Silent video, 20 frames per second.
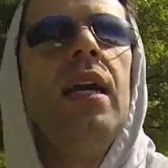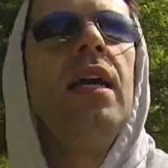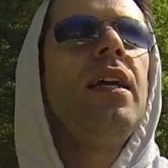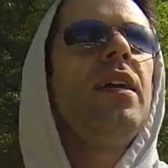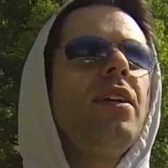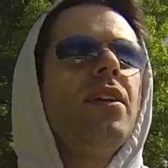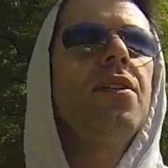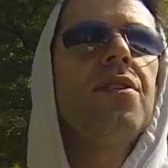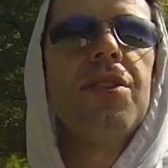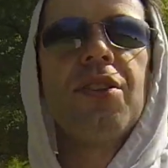
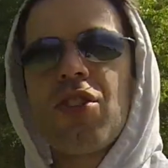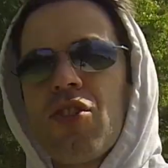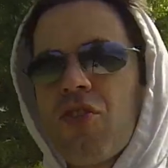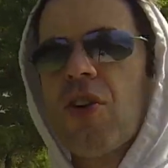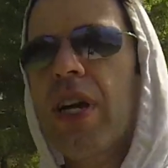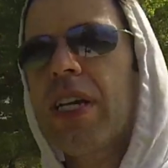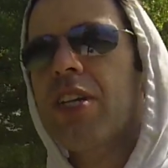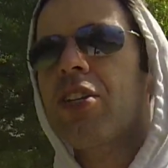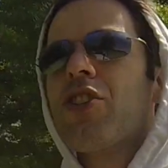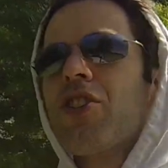you know, the
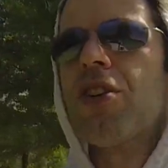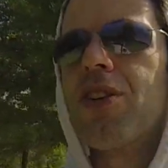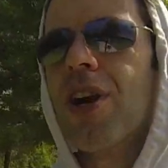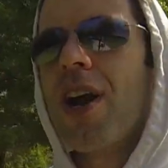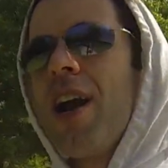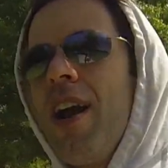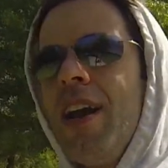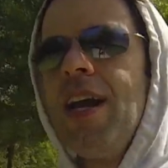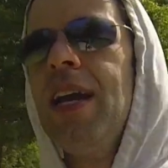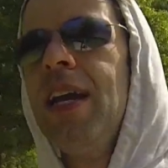
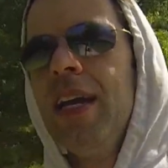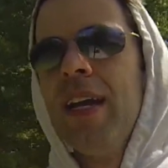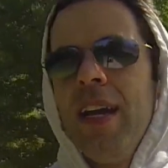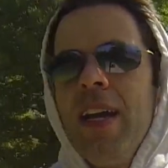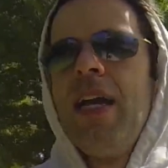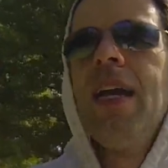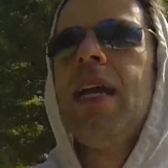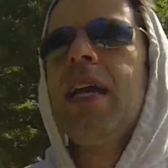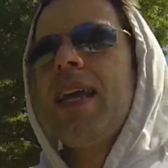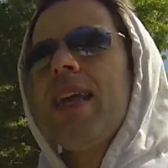stranger,
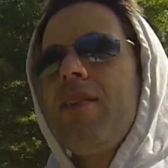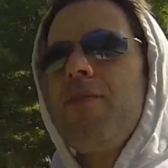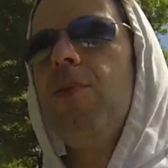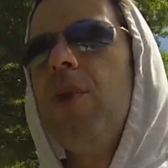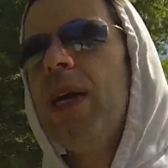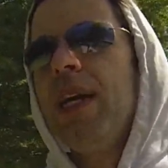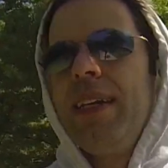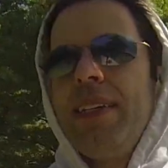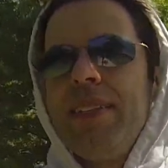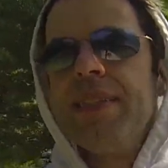he
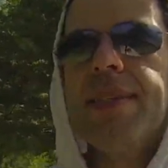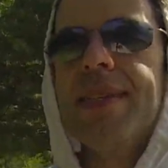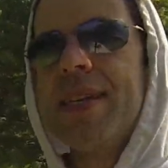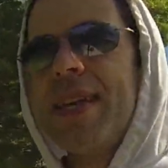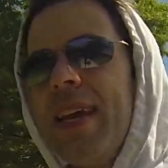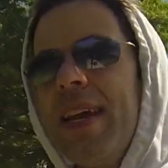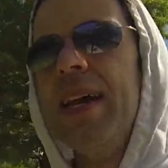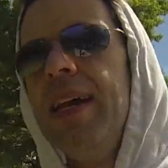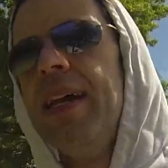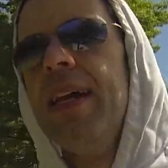wins.
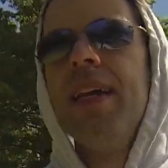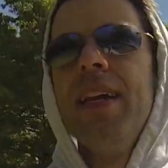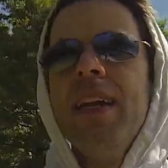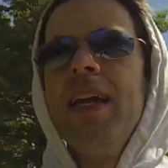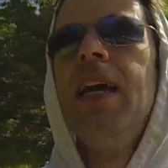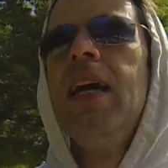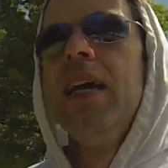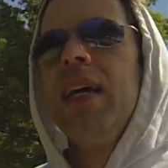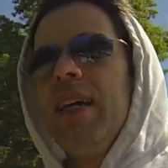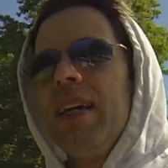
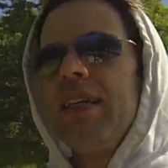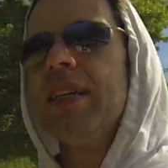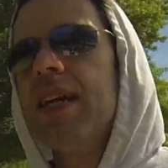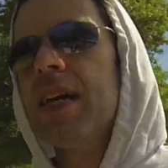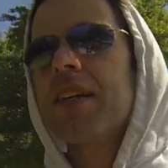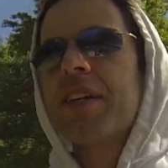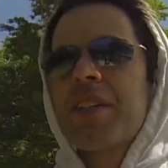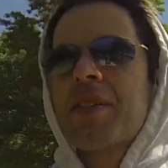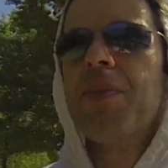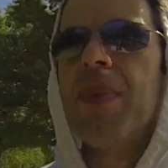He
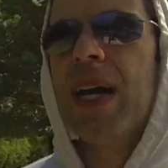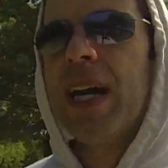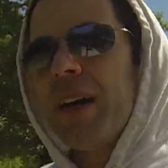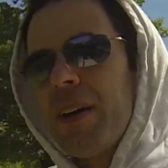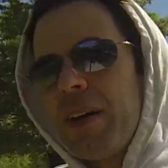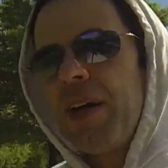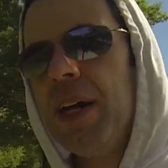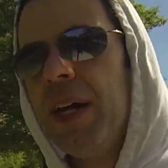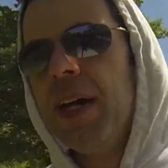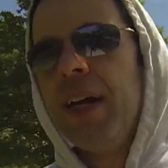knocks him
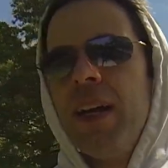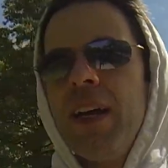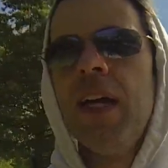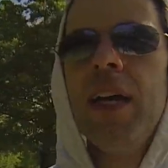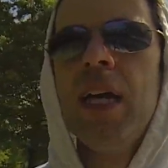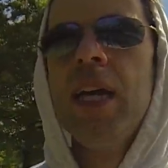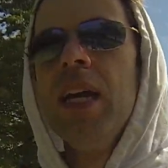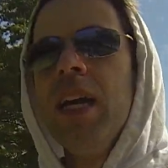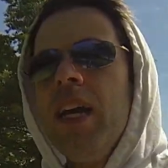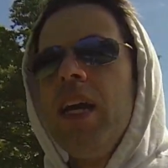out.
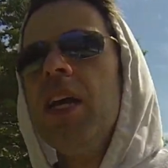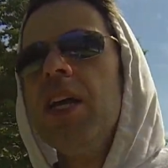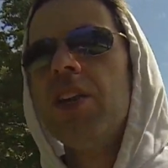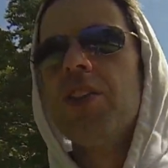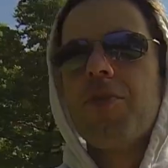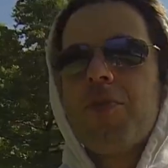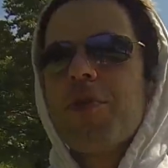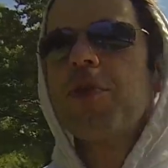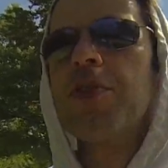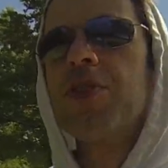
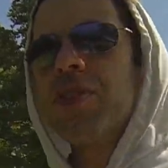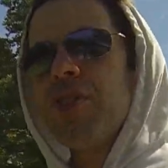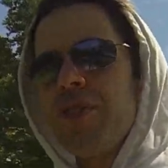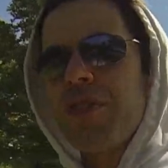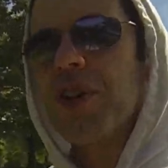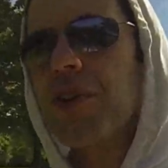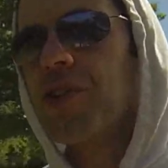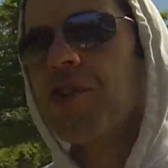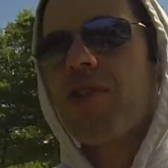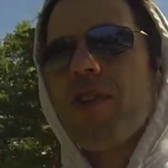The pursuit
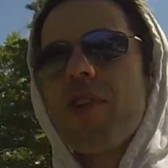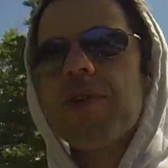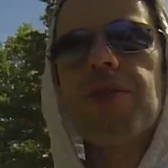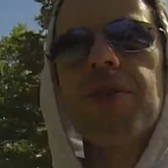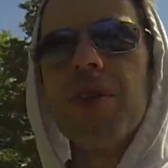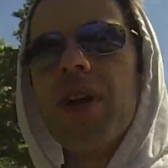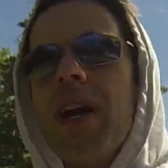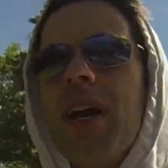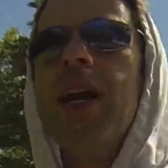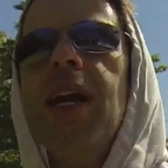goes
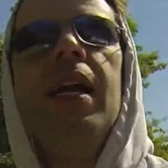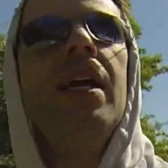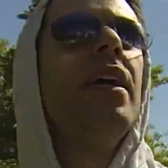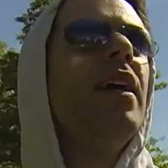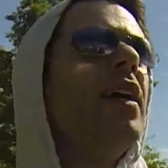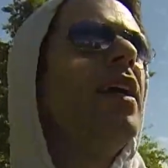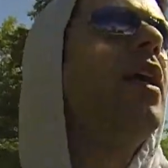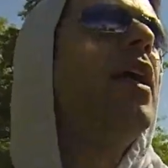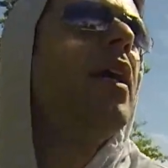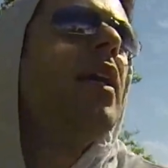further.
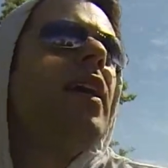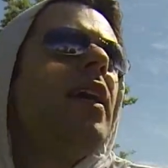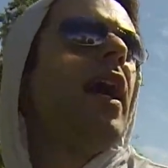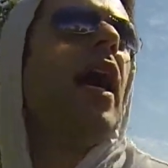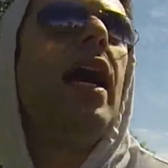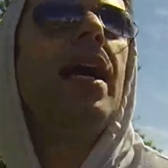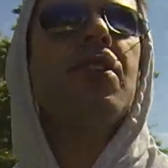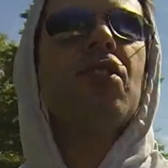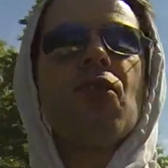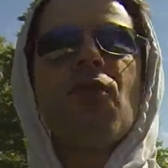
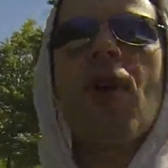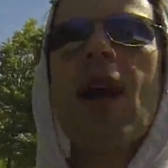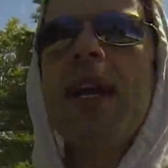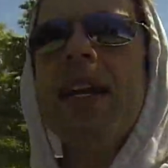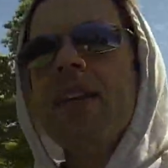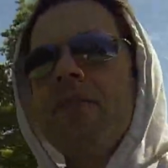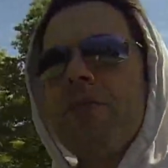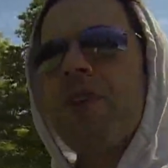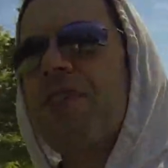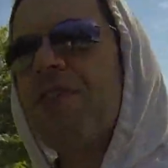Has a
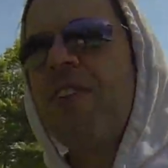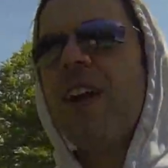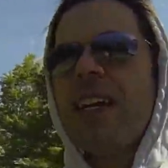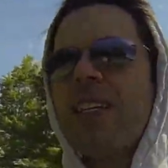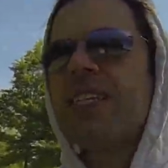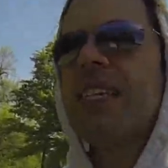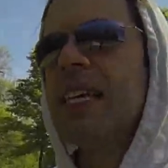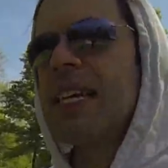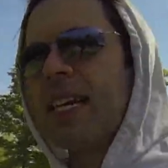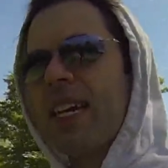run in with
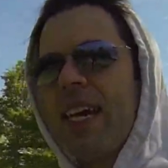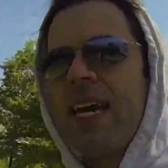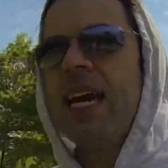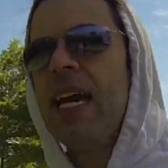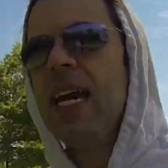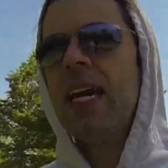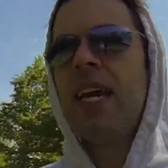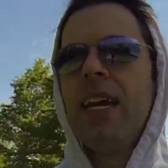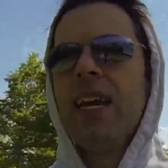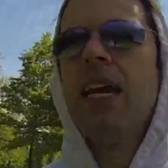
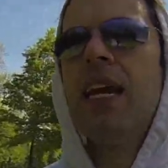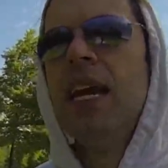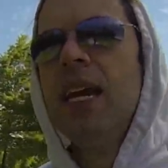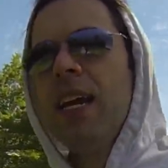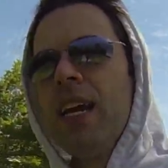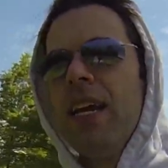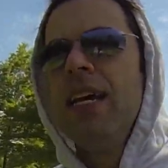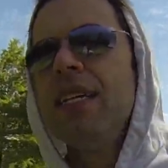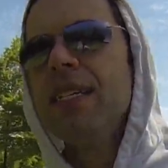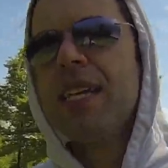Fezzik.
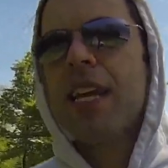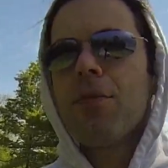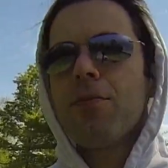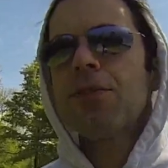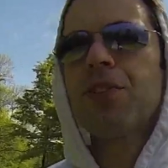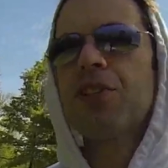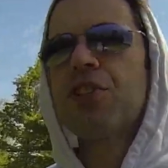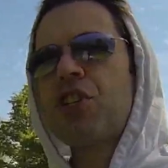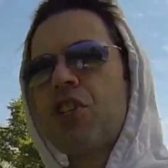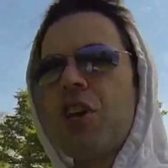Is
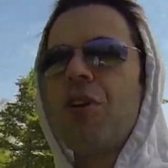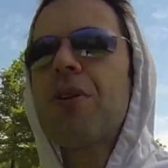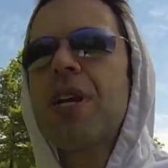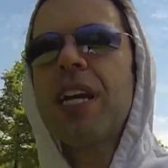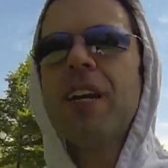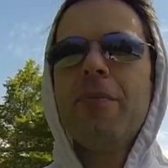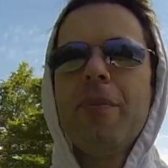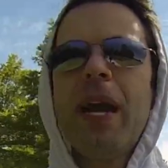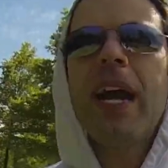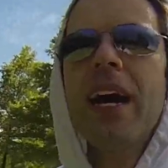able to choke
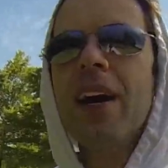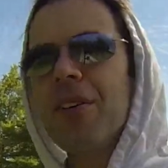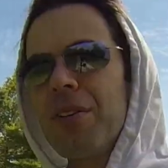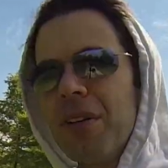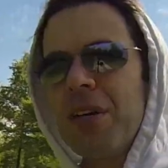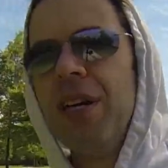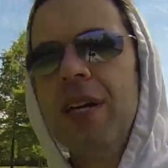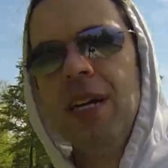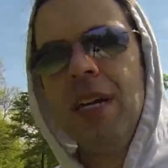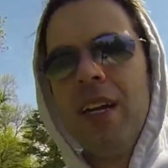him out.
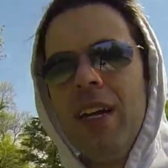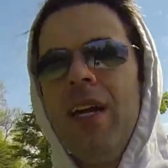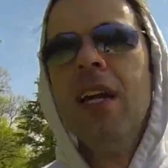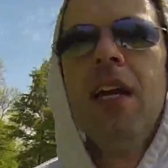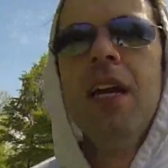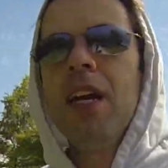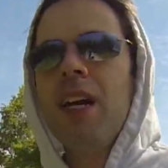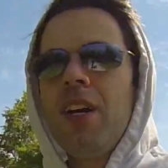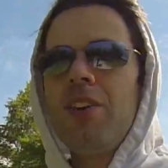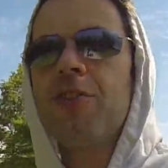
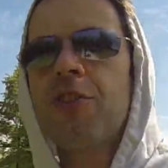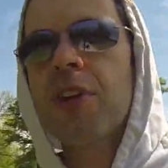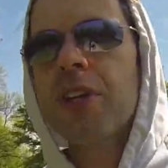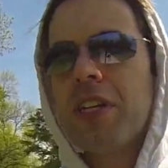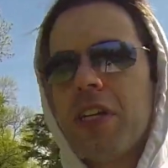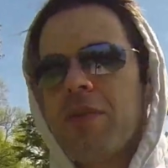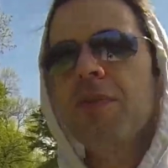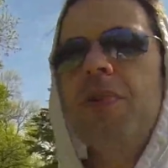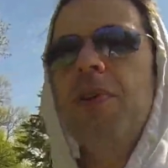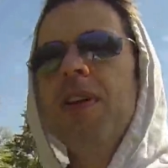Andre
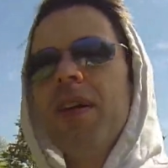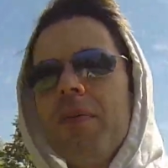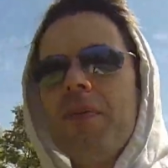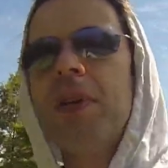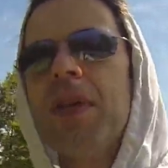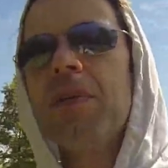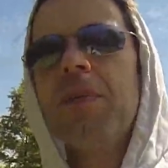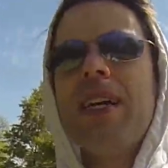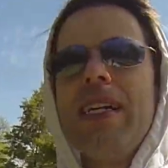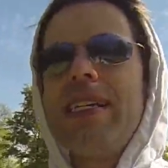didn't put up
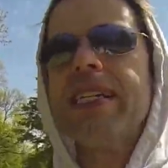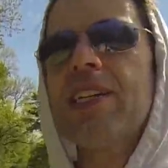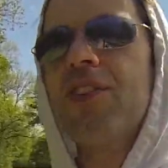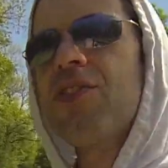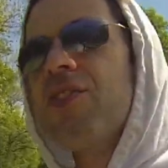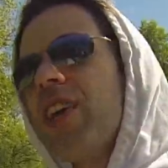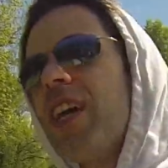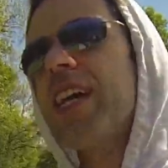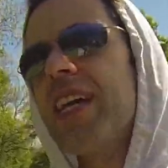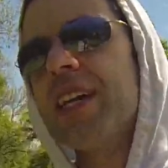an amazing
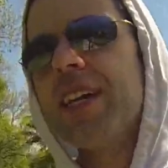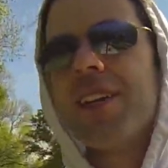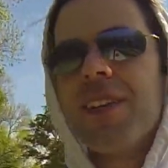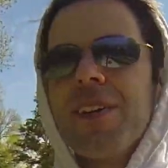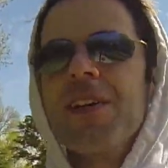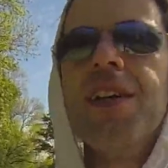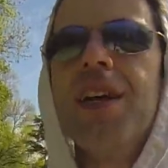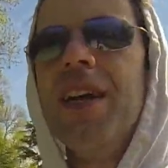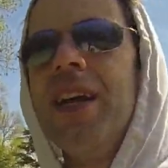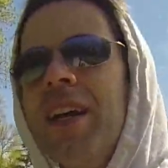fight
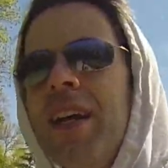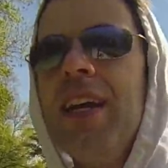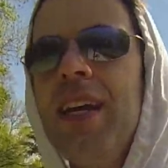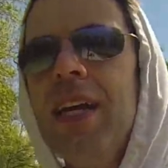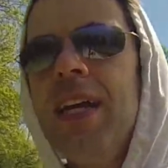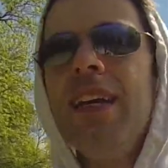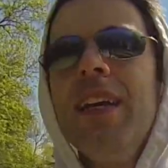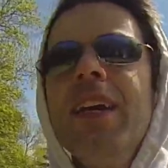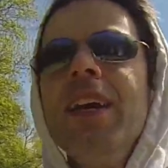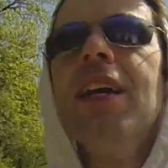here.
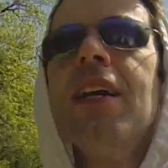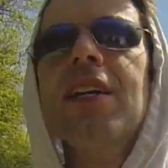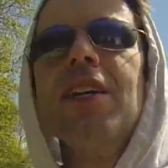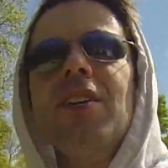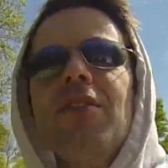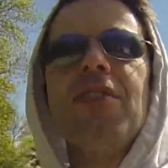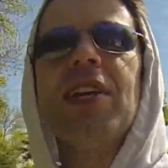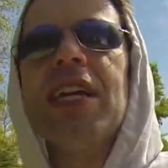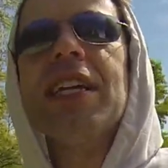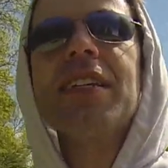
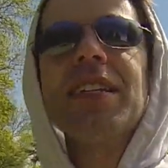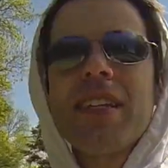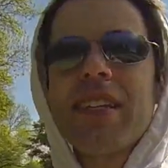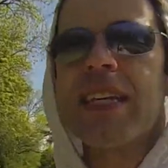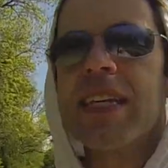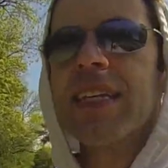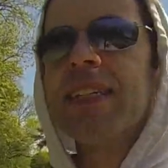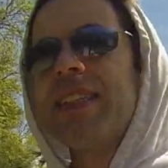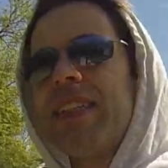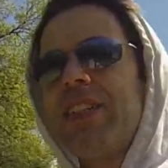Could have easily
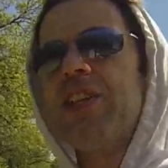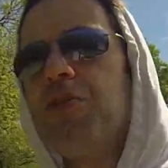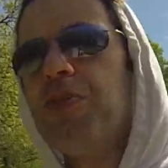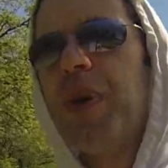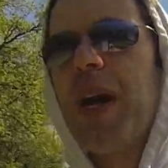continued